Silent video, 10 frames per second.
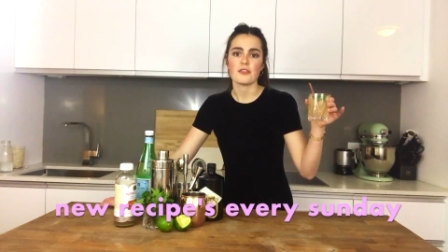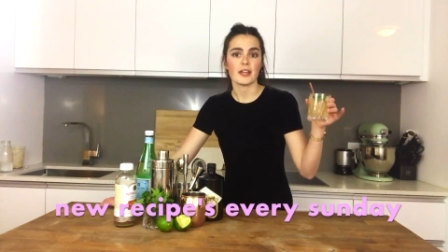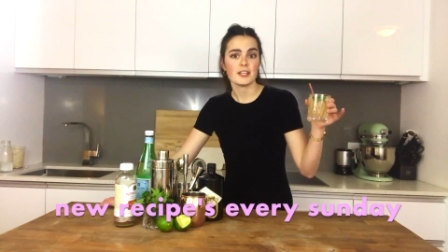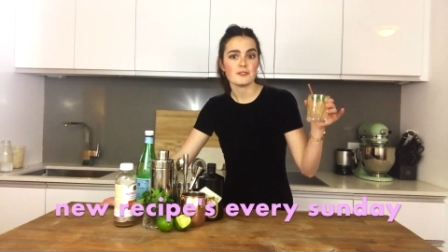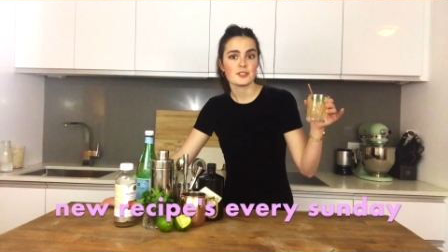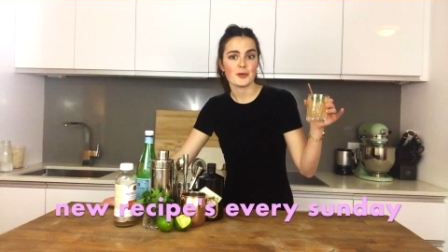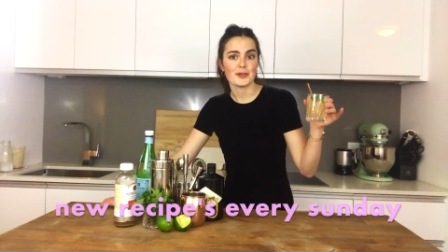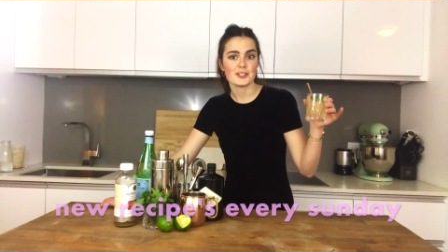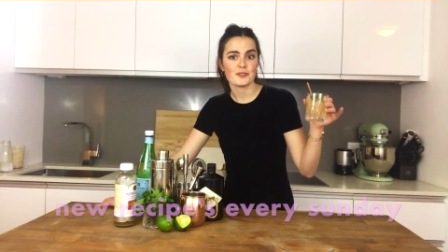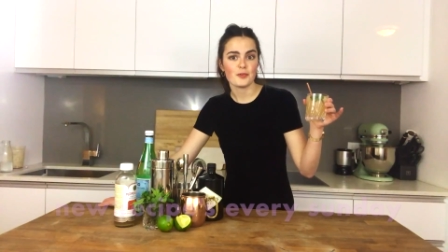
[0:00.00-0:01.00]
Thank you so
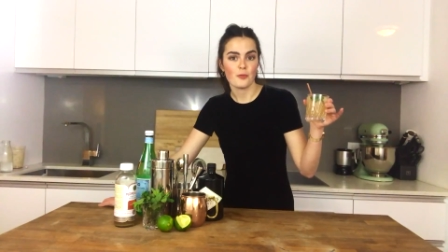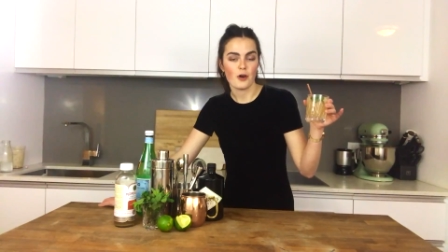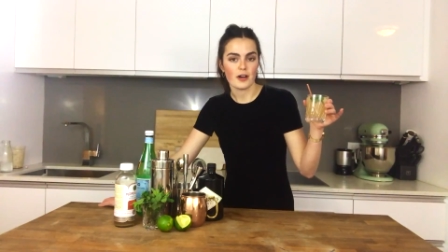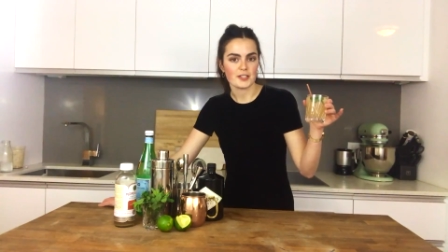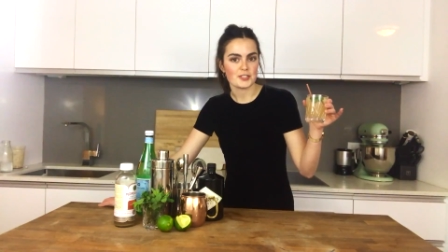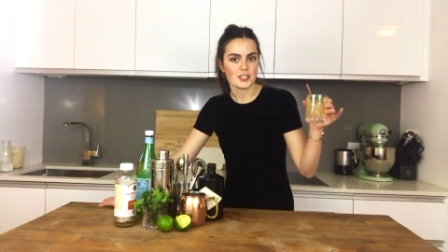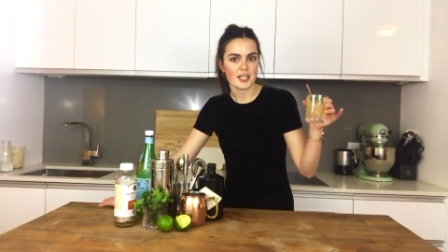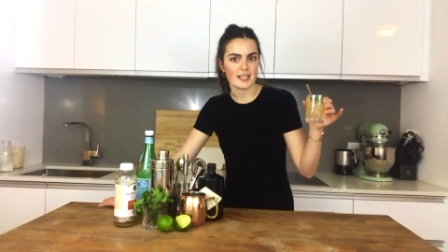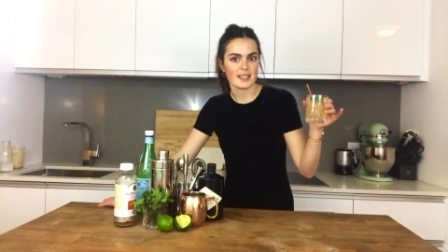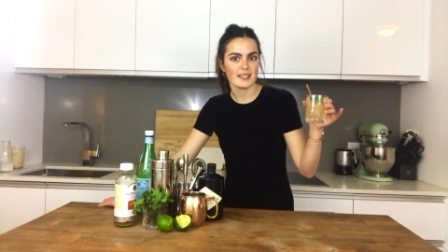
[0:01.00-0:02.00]
much for
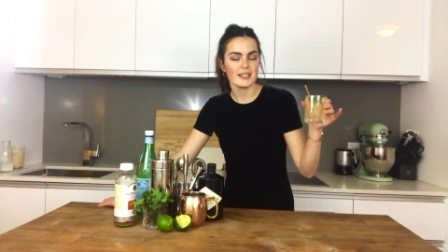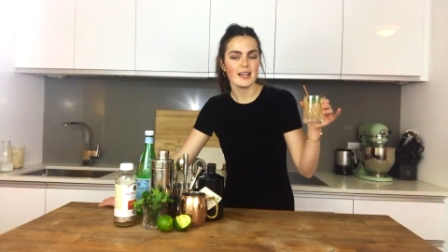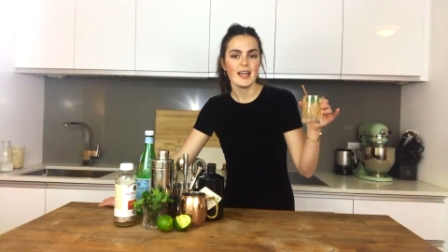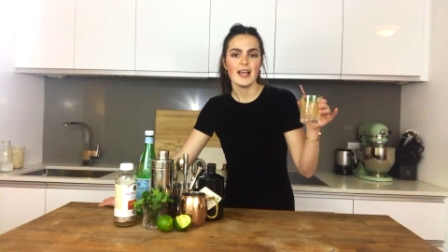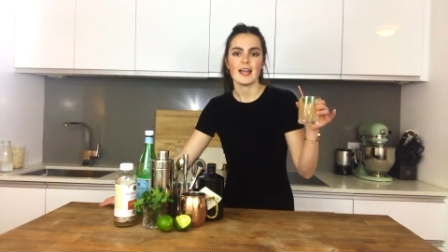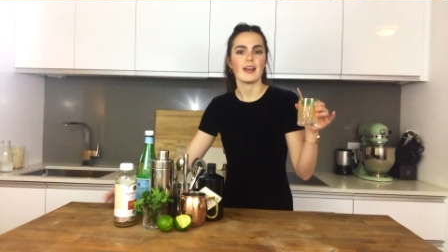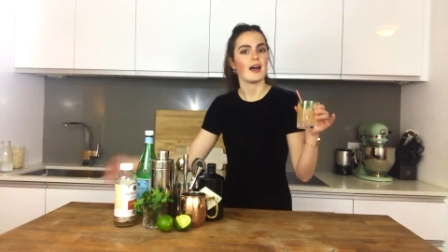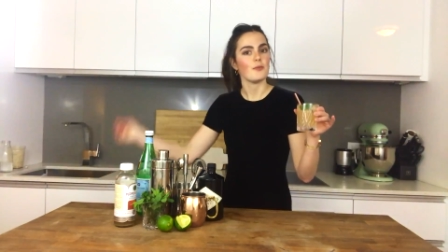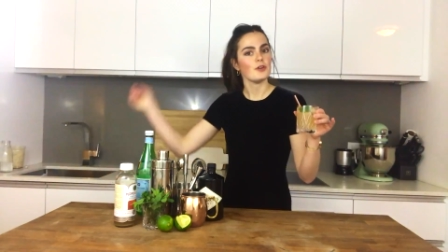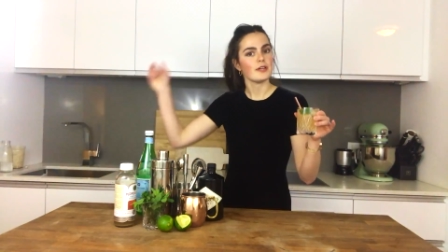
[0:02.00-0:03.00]
watching, and
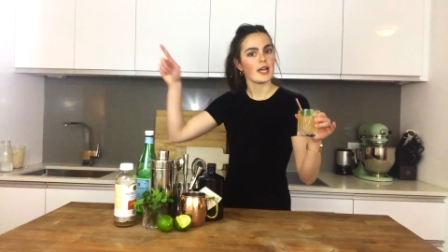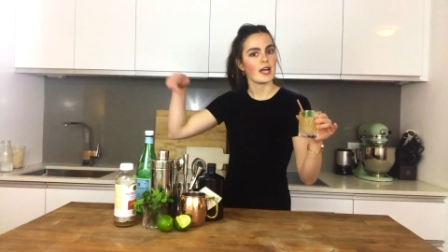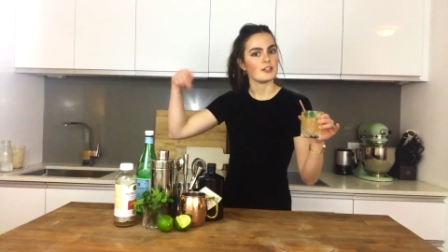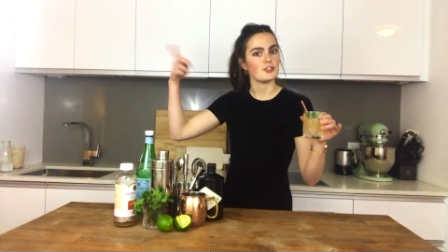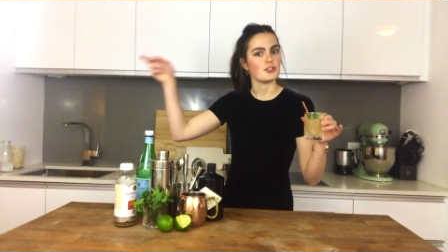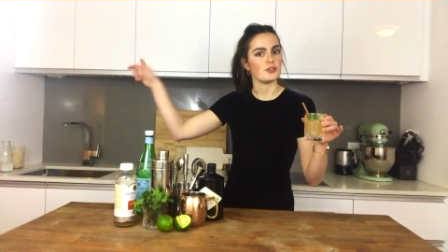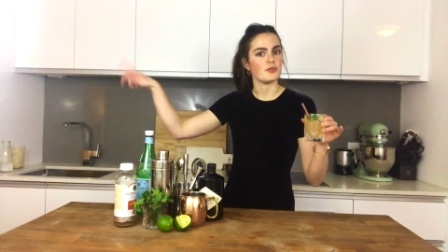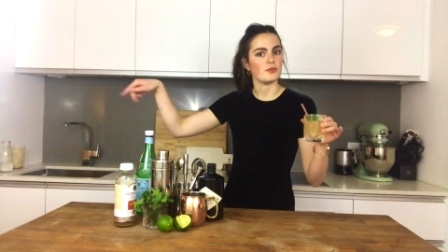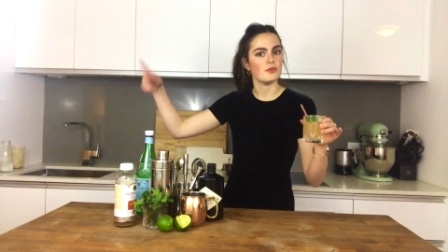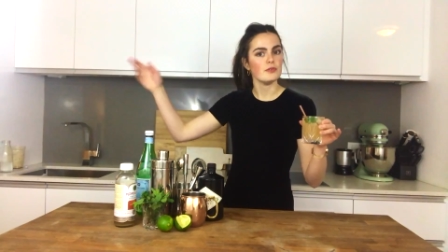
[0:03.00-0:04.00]
I will catch
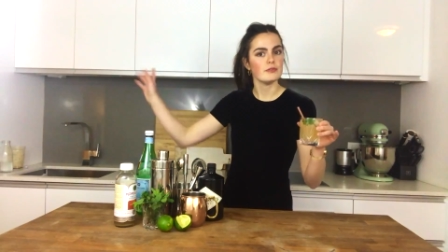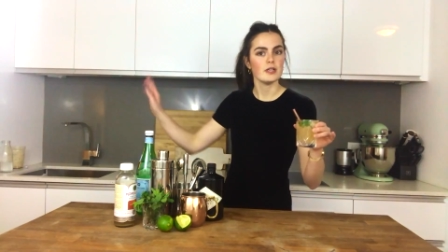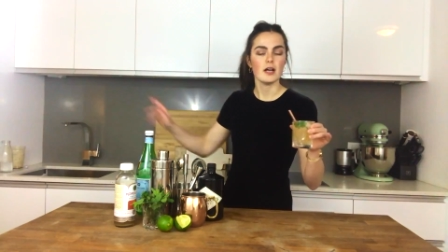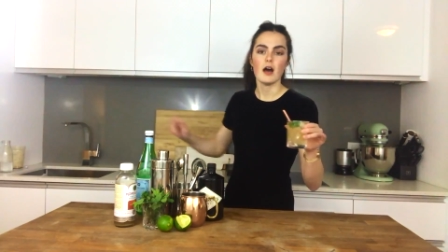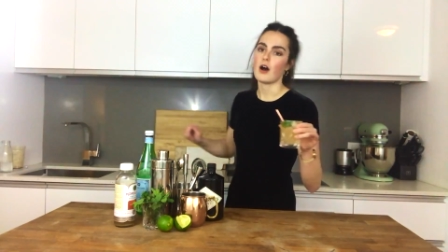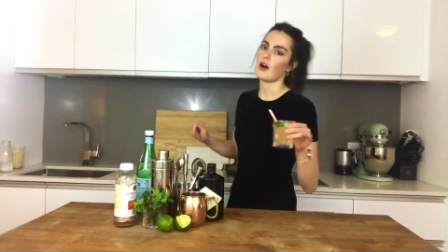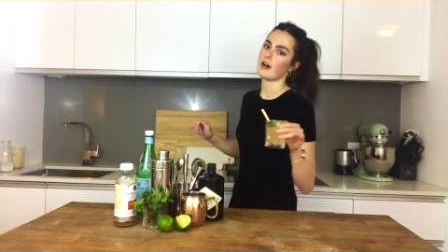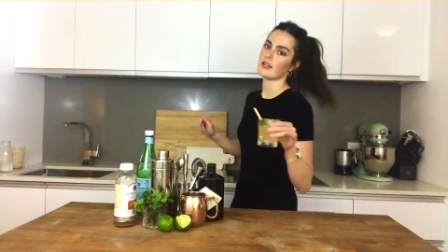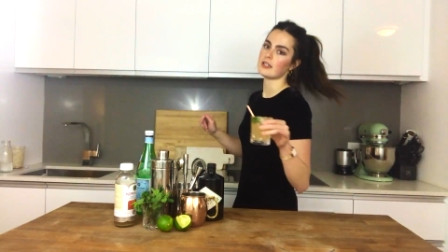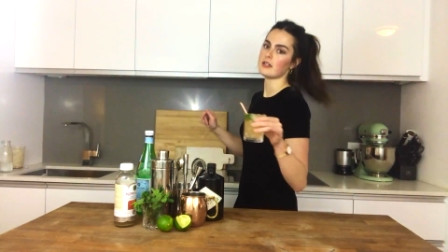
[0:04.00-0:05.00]
you
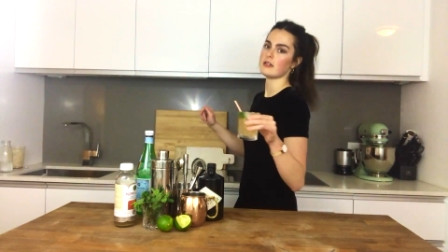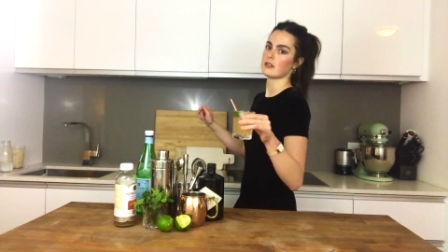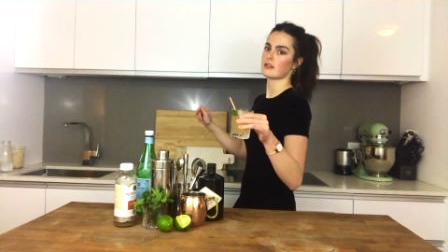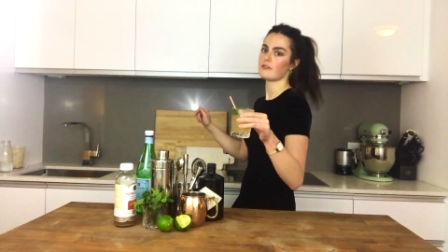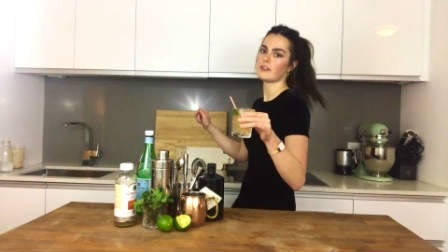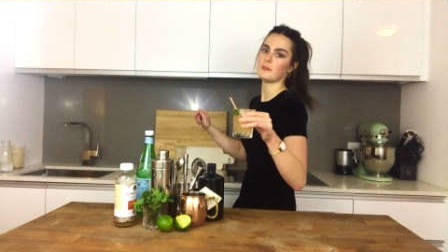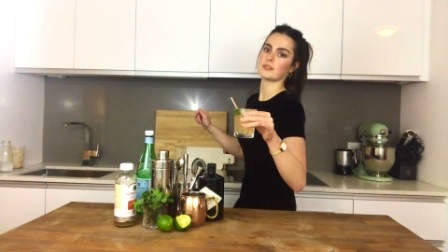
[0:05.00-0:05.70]
on the